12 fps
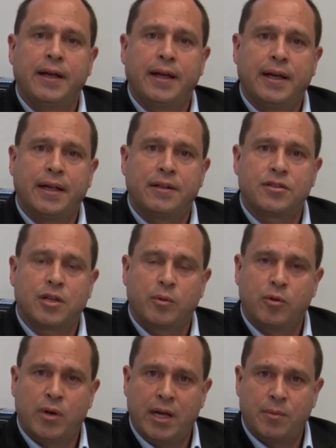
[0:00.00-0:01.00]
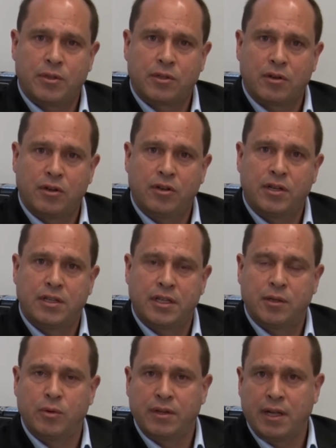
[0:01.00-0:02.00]
and so we were able to conclude a
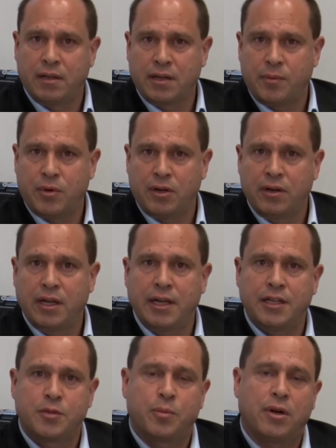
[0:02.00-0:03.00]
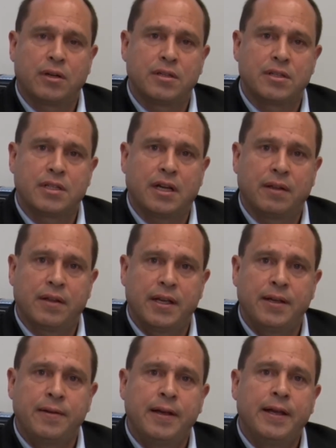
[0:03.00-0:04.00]
deal where they'll come on as partners down
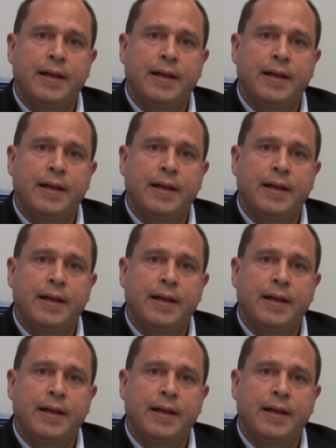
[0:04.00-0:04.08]
there.